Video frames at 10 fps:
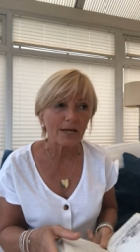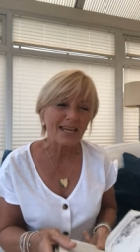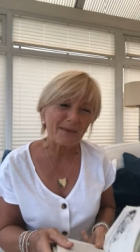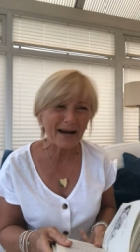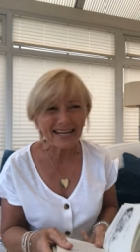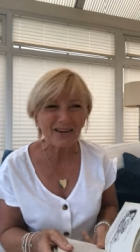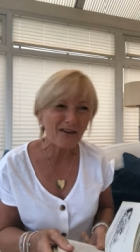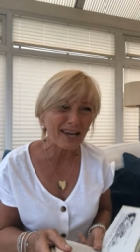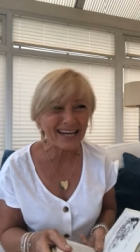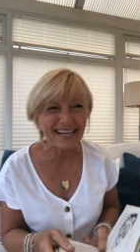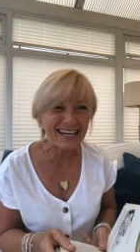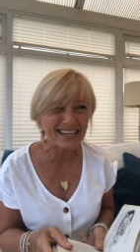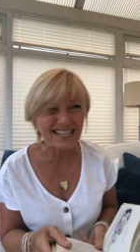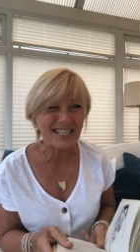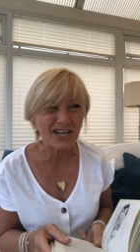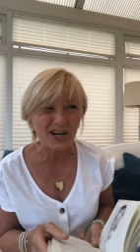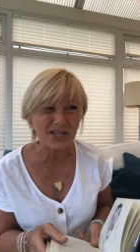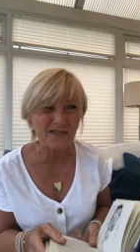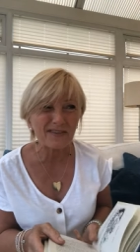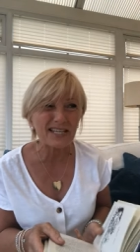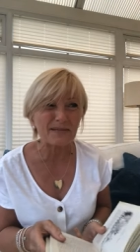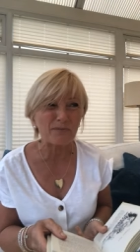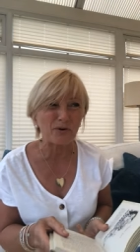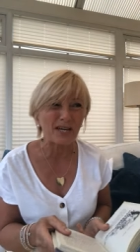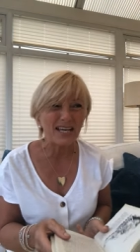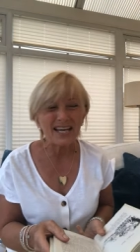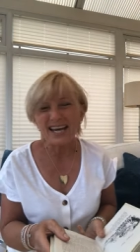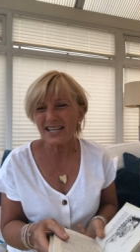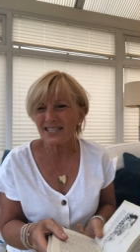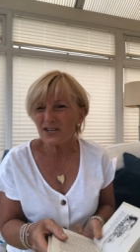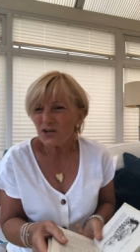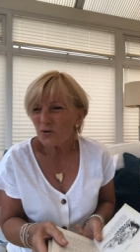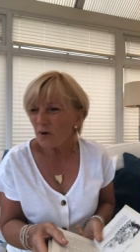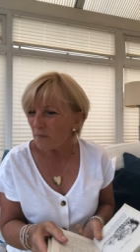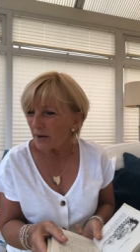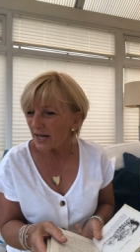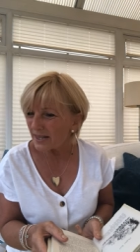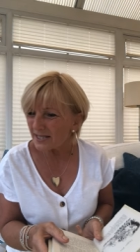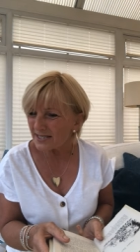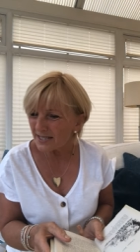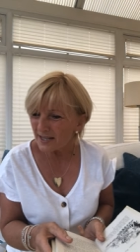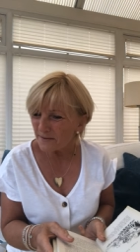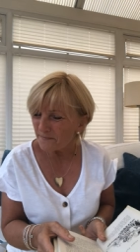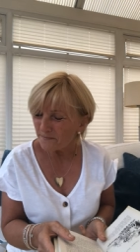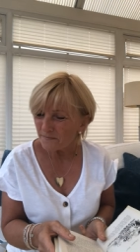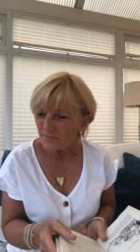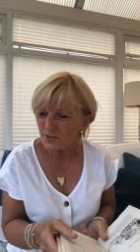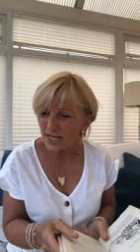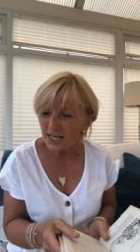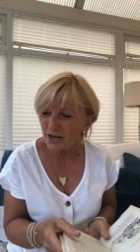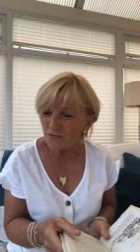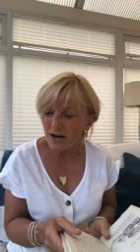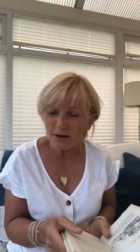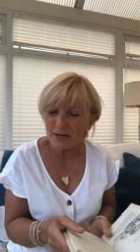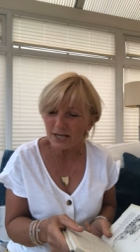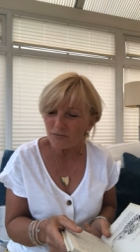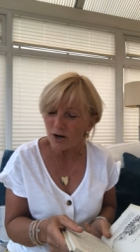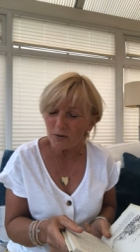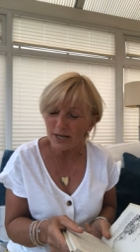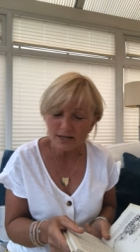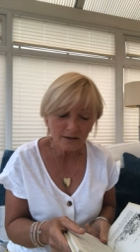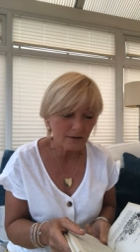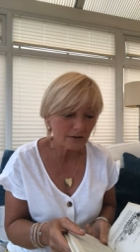you might not like the start of this book. It's a new one by this J.K. Rowling,